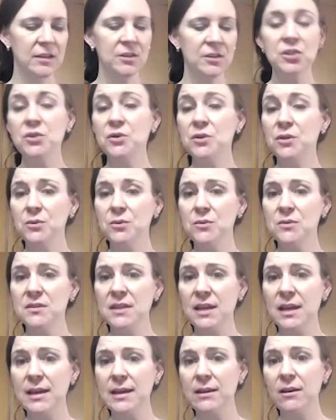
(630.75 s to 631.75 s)
to use
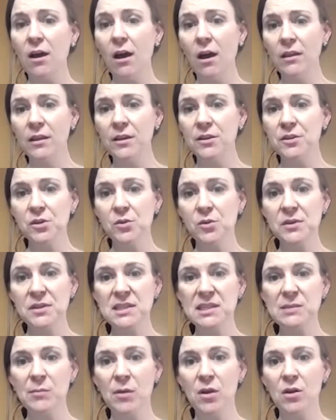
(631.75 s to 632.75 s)
a colander with
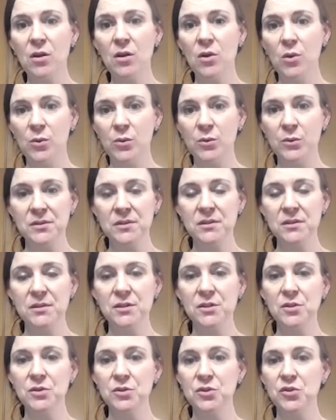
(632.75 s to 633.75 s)
small holes
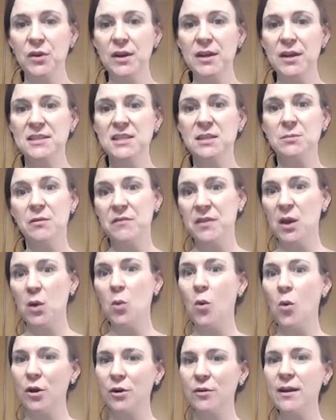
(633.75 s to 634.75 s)
to drain some of that
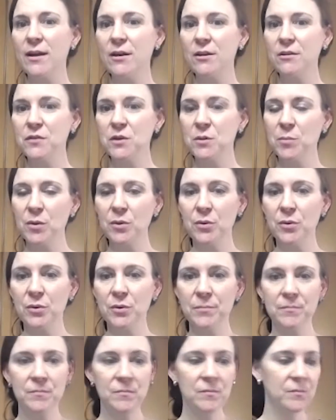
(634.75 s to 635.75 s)
water out of your bowl.